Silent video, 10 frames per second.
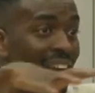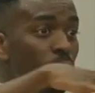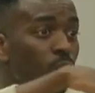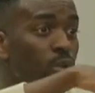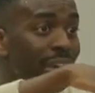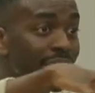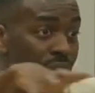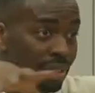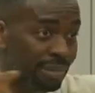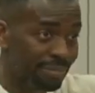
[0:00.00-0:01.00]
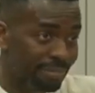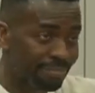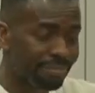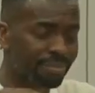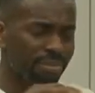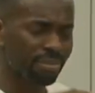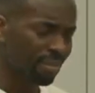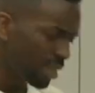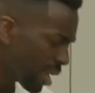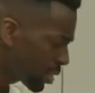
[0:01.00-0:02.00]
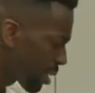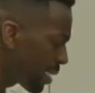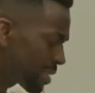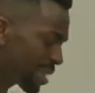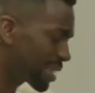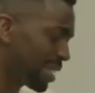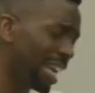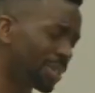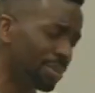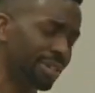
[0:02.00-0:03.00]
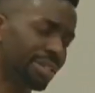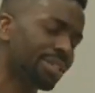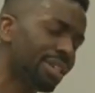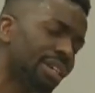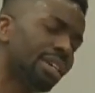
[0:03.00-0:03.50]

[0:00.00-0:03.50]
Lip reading: that whole region. So how does this connect with us?